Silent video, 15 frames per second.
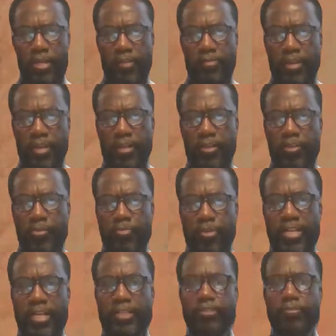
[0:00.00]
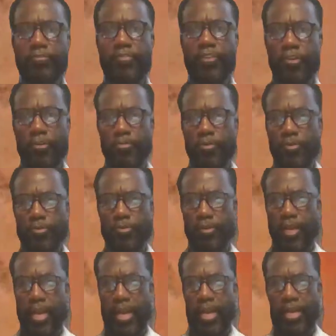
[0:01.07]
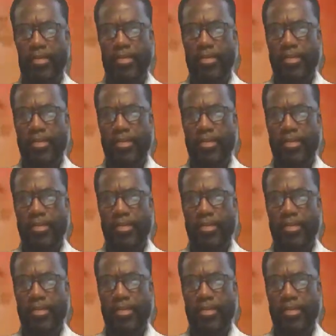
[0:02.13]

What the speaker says: of the other predictive variables, okay?